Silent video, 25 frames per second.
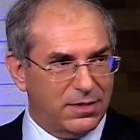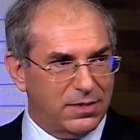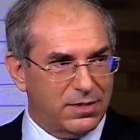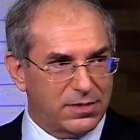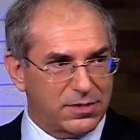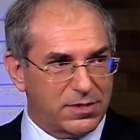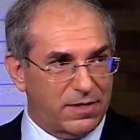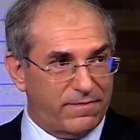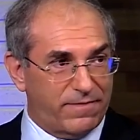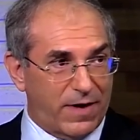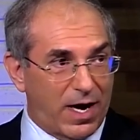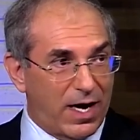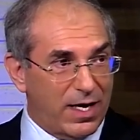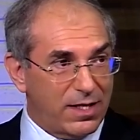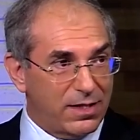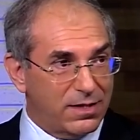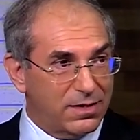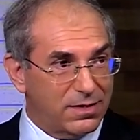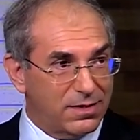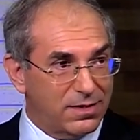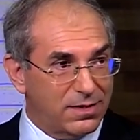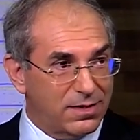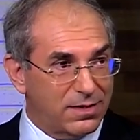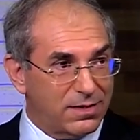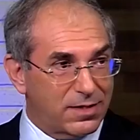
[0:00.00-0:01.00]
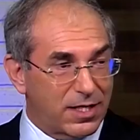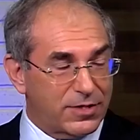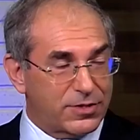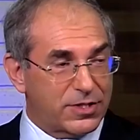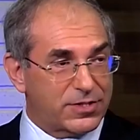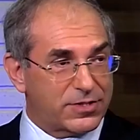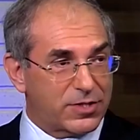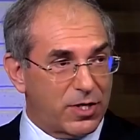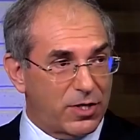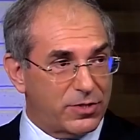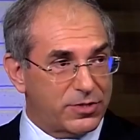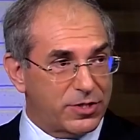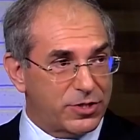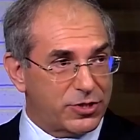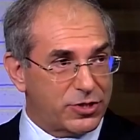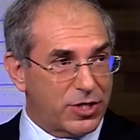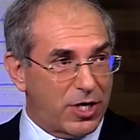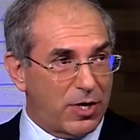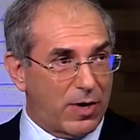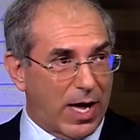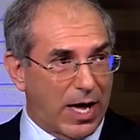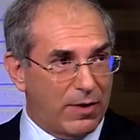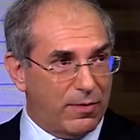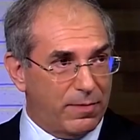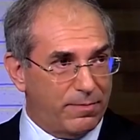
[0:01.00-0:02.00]
So fine. That just goes to
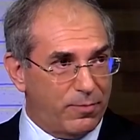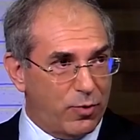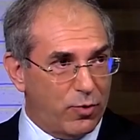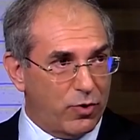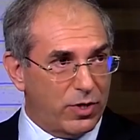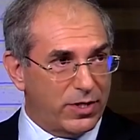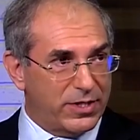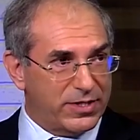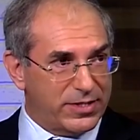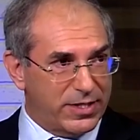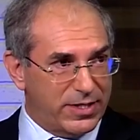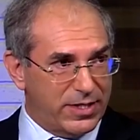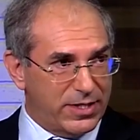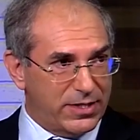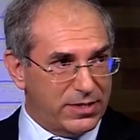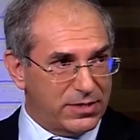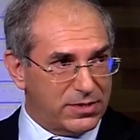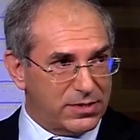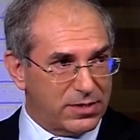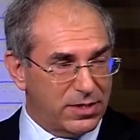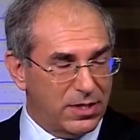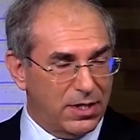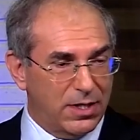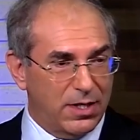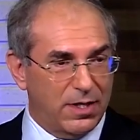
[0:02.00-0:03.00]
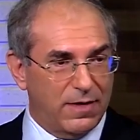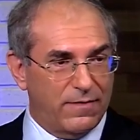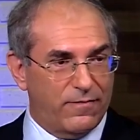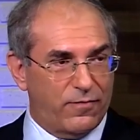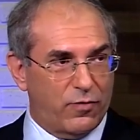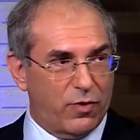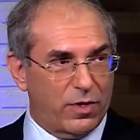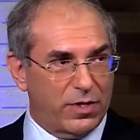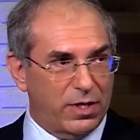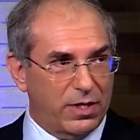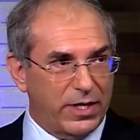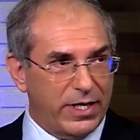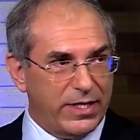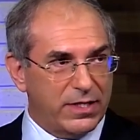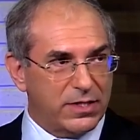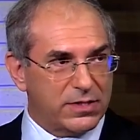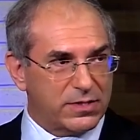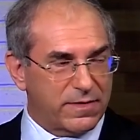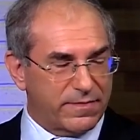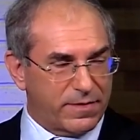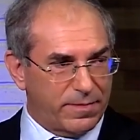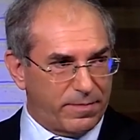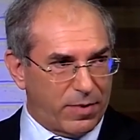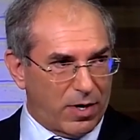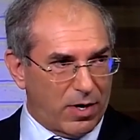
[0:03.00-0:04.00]
show how important it is for the leaders
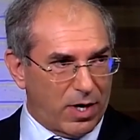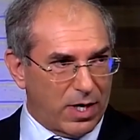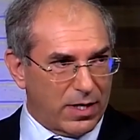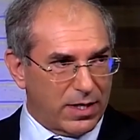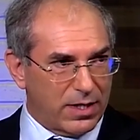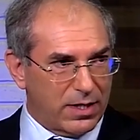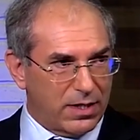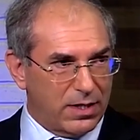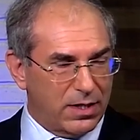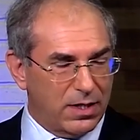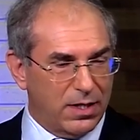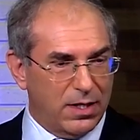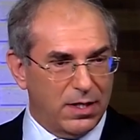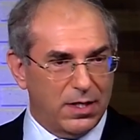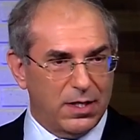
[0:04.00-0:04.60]
of the party